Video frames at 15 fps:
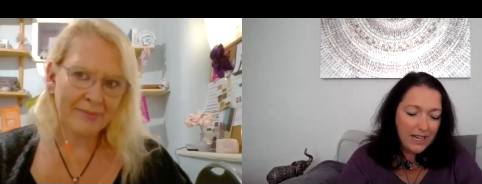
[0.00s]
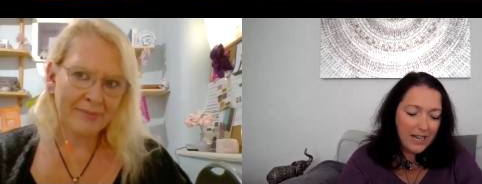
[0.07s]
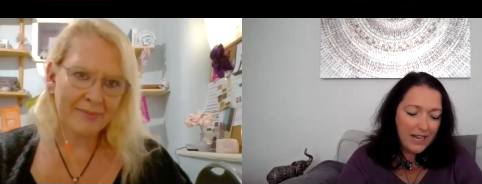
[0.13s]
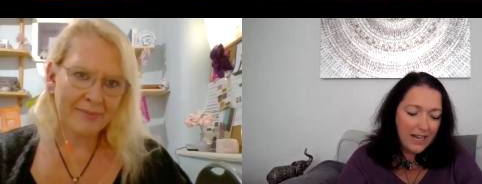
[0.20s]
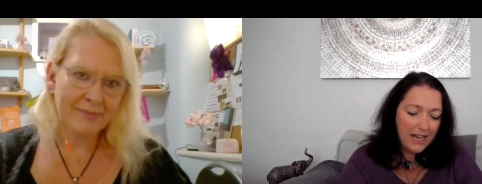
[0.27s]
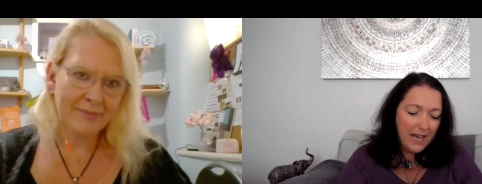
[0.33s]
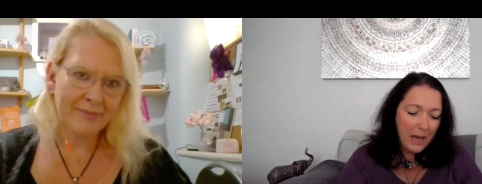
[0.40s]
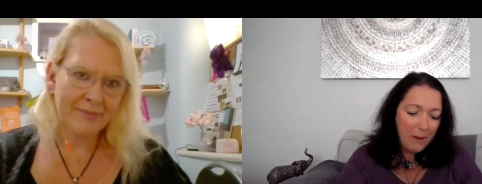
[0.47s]

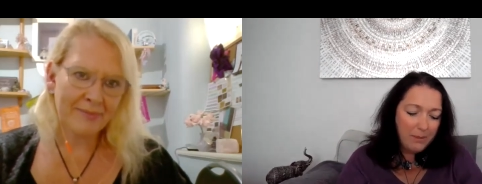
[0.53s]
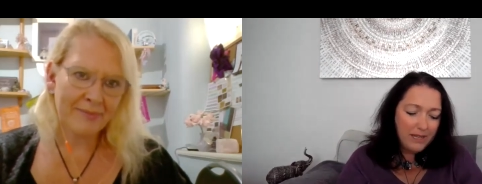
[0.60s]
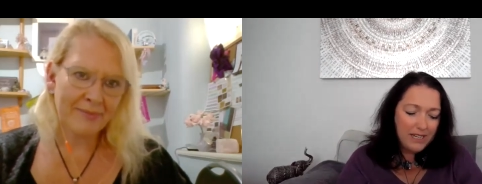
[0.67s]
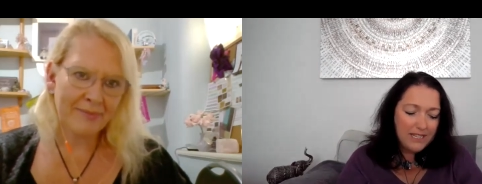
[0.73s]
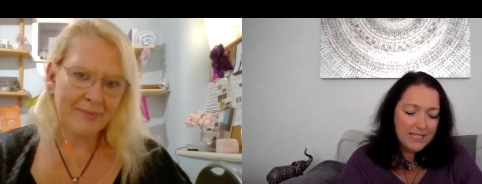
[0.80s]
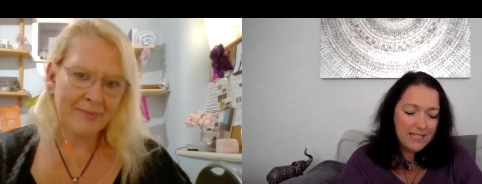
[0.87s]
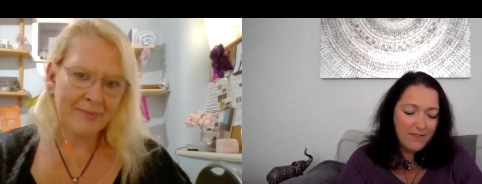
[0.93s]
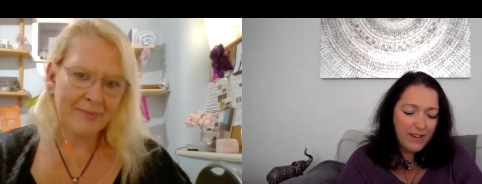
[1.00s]
Speaker 1: Uh,
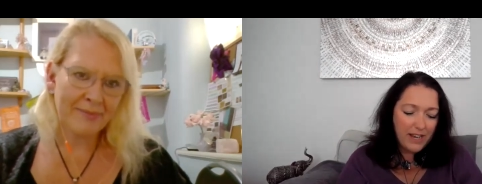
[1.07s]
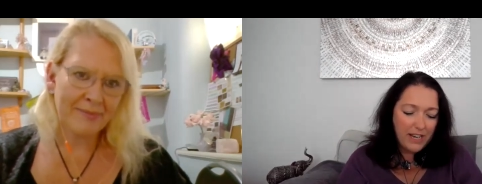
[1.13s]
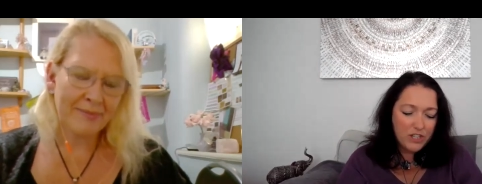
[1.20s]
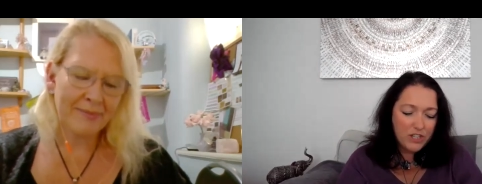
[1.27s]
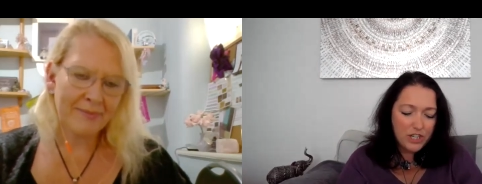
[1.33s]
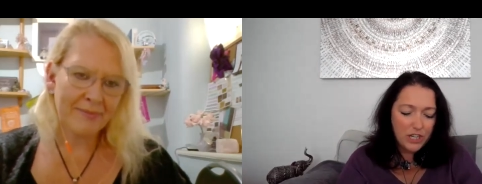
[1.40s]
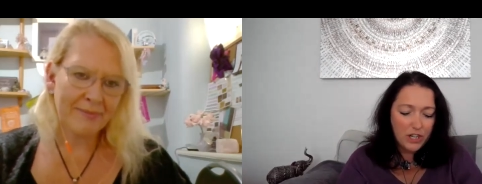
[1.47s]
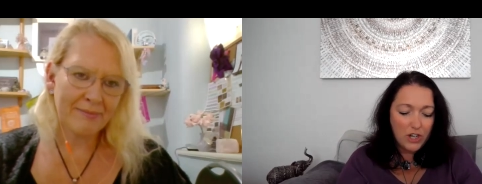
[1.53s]
happiness,
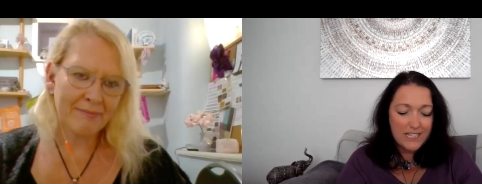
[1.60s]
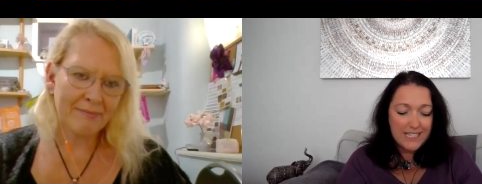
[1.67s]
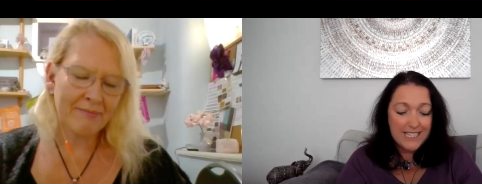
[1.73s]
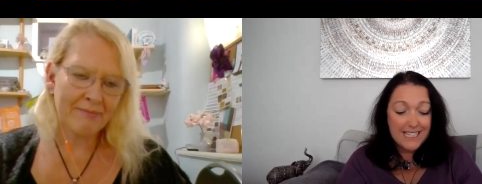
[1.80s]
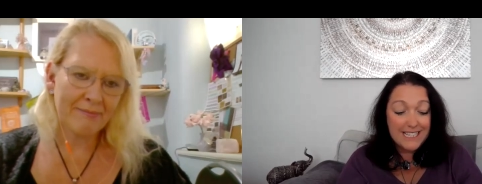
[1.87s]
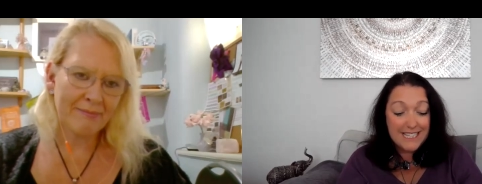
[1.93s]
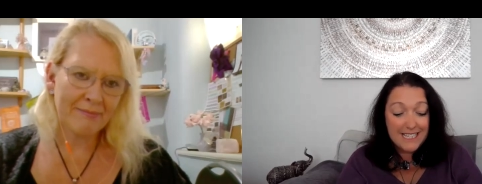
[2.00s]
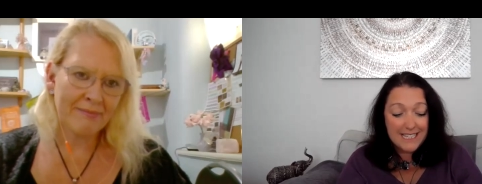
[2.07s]
adventure,
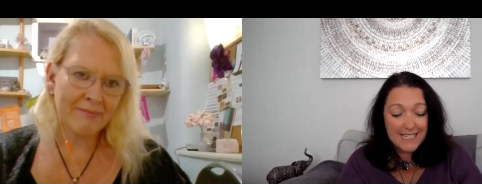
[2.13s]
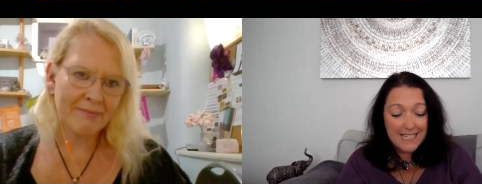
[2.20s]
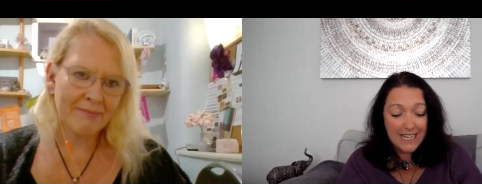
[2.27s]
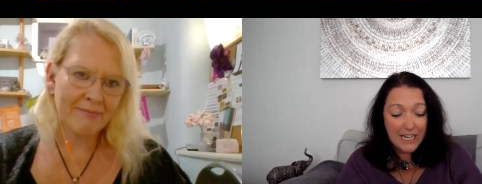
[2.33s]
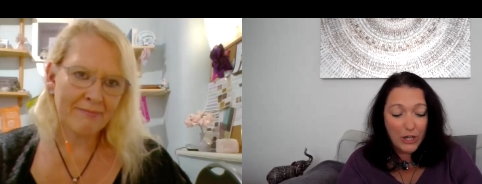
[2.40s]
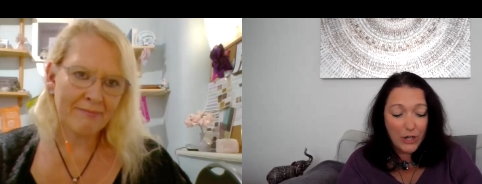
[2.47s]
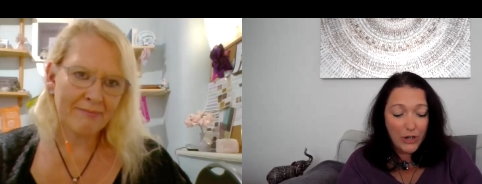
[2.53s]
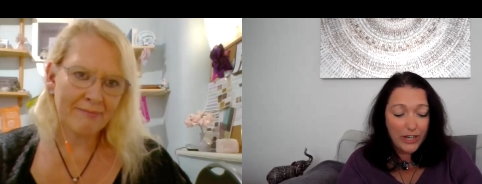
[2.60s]

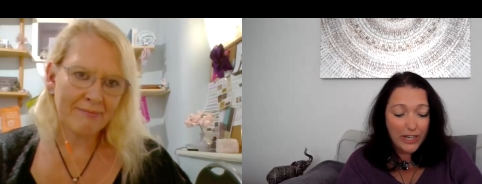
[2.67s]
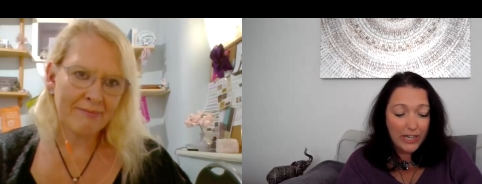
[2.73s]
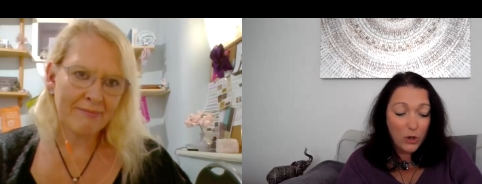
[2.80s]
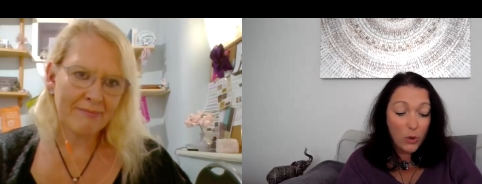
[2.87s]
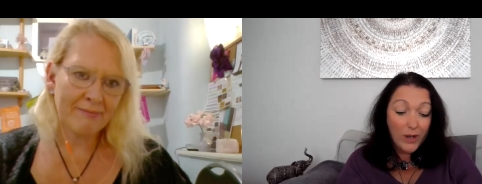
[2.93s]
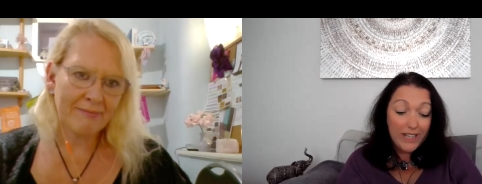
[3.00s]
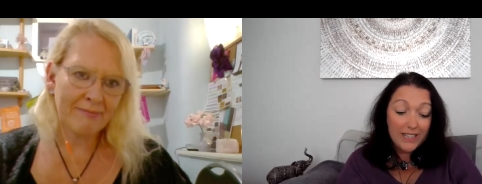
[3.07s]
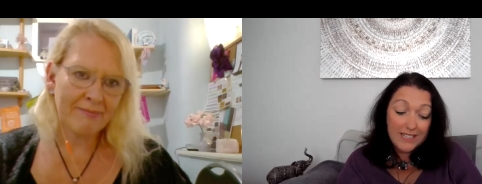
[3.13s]
consistency, learning,
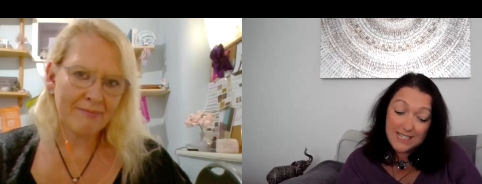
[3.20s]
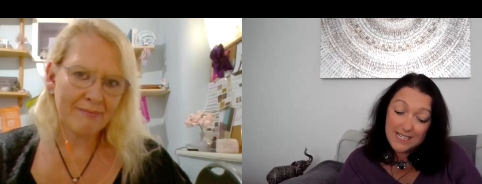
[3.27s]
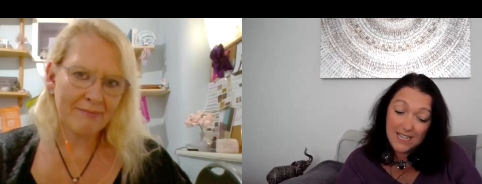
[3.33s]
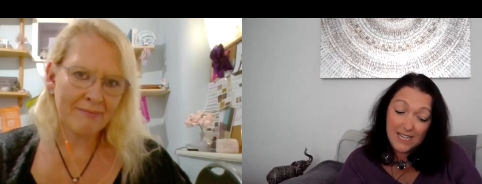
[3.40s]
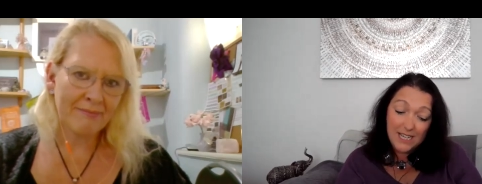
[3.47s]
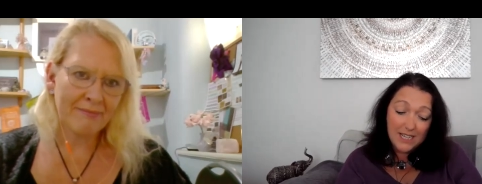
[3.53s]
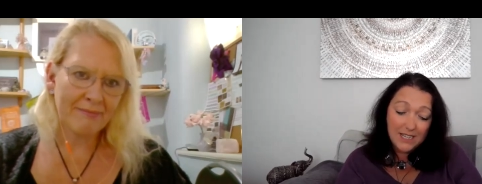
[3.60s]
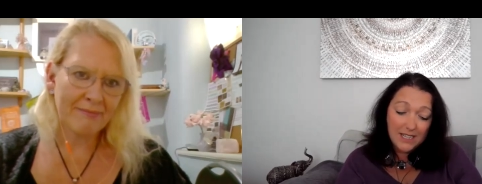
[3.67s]

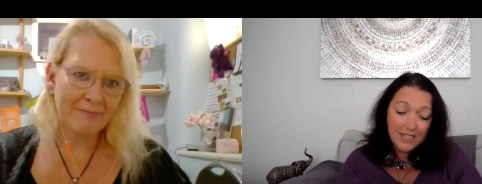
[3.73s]
loyalty,